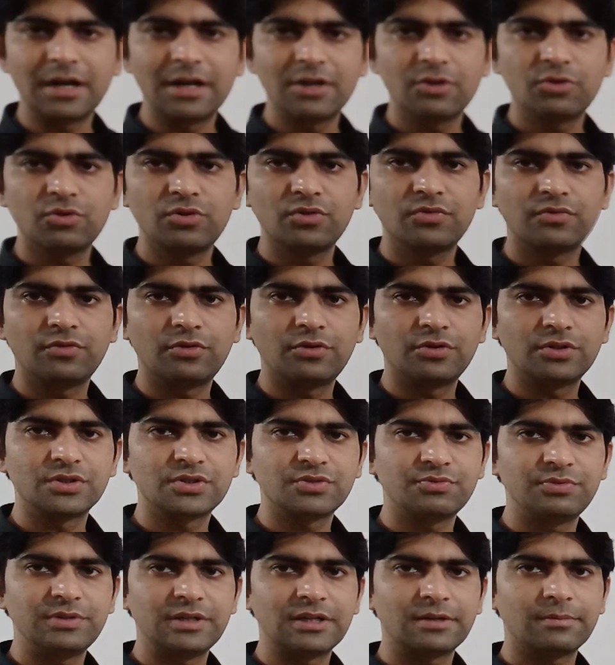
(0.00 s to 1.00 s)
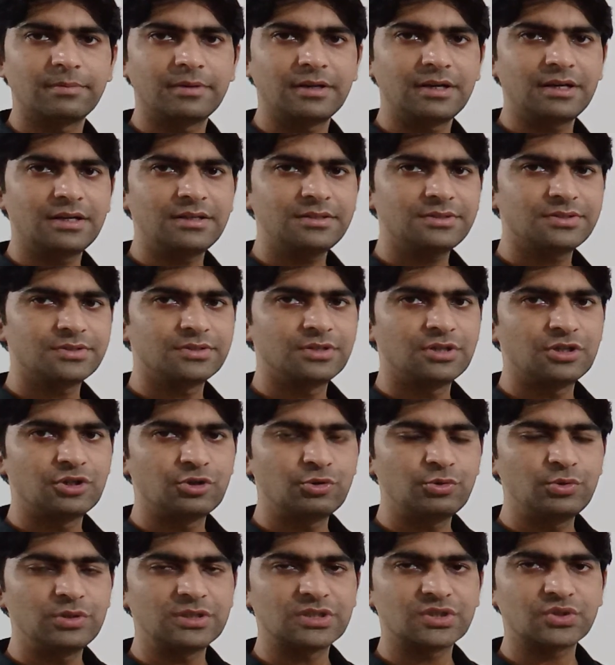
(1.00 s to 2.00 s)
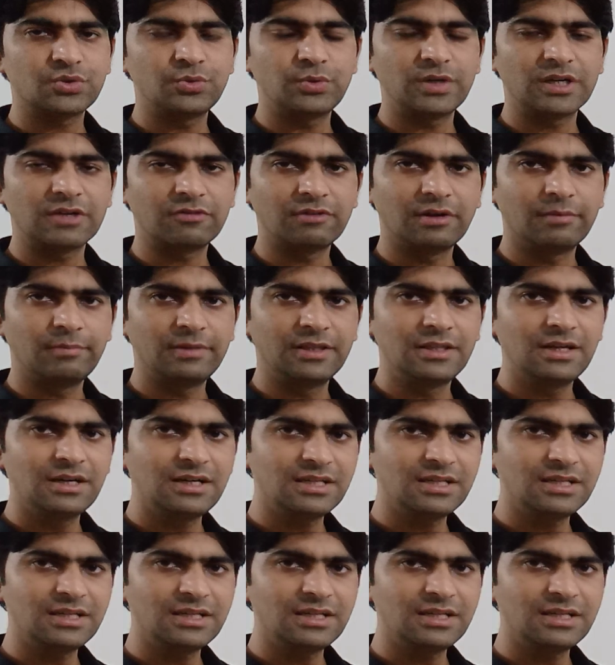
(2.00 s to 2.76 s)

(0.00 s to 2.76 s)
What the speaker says: under root 4 square plus 2 square will be the